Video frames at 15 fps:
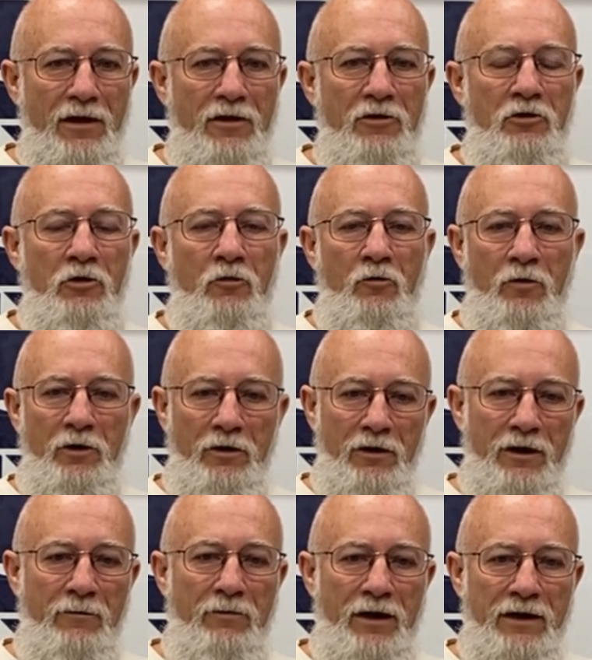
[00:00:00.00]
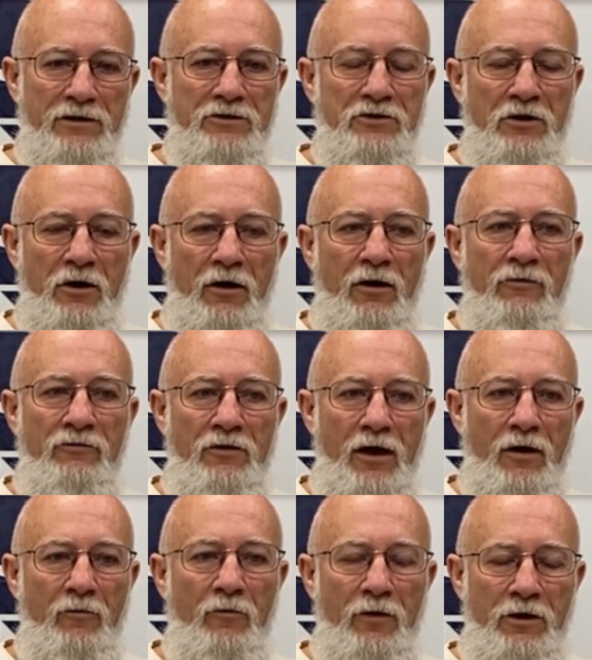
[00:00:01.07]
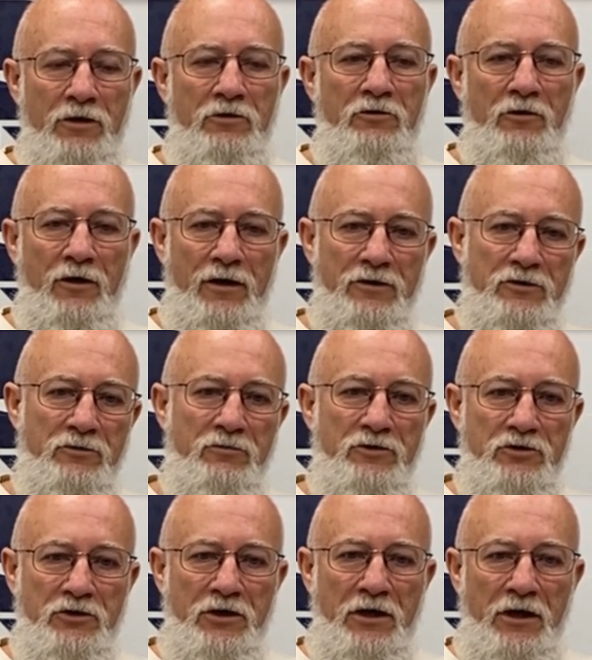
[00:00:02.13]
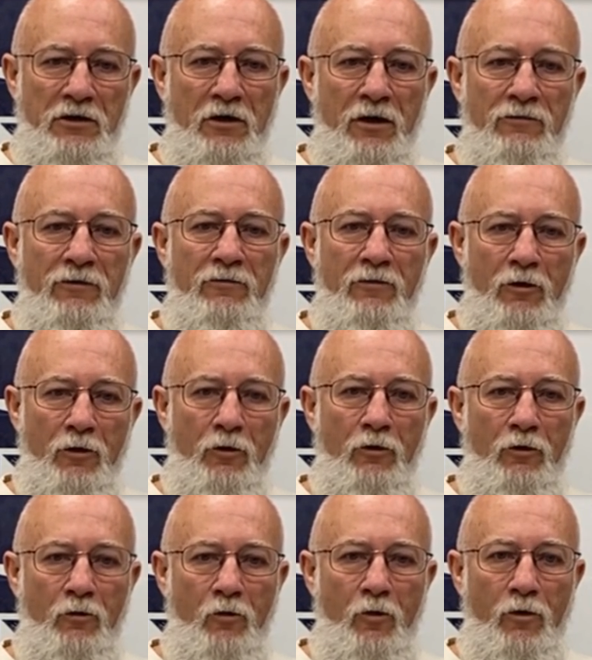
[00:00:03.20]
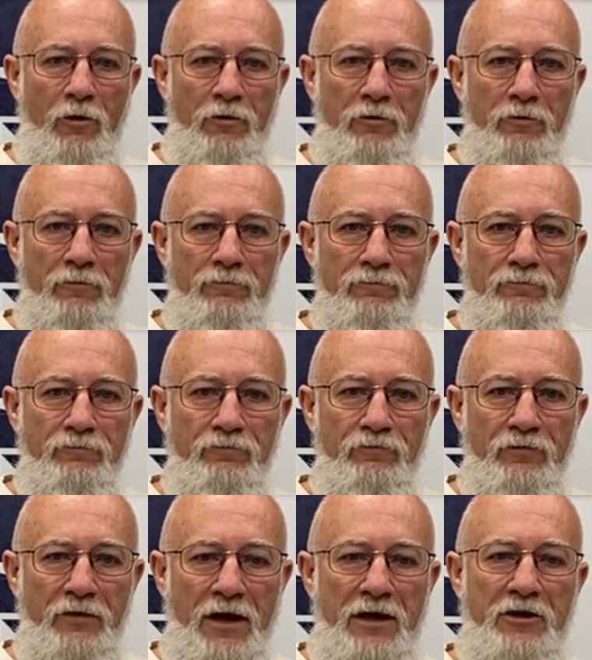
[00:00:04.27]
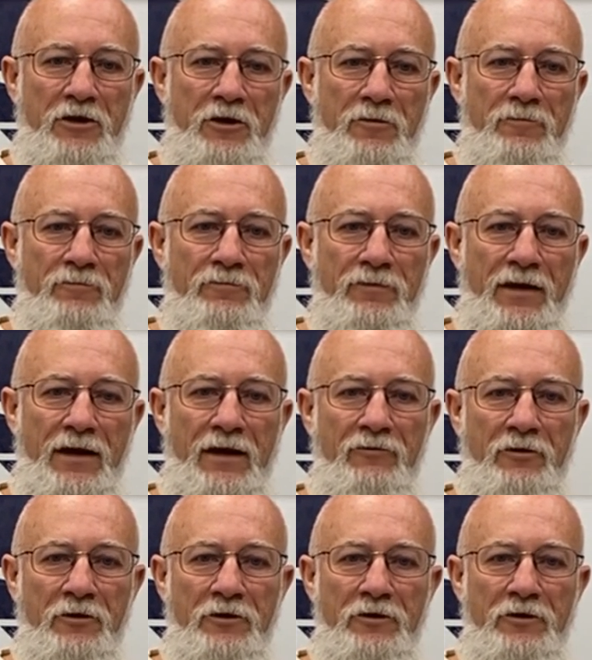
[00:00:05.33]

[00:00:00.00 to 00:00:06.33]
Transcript: you're really best off not running your ice machine off of RO water. Thank you, and have a good day.